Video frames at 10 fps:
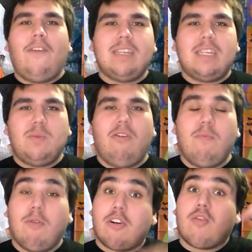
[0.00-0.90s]
finds this
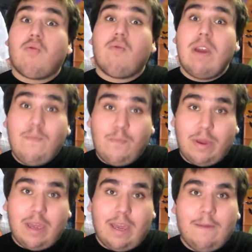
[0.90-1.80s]
movie more
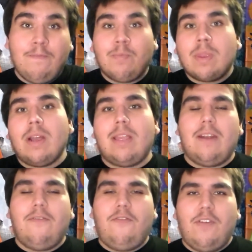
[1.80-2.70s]
creepy
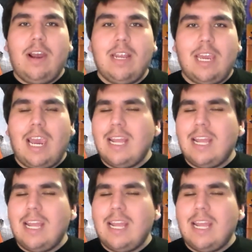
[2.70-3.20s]
than funny.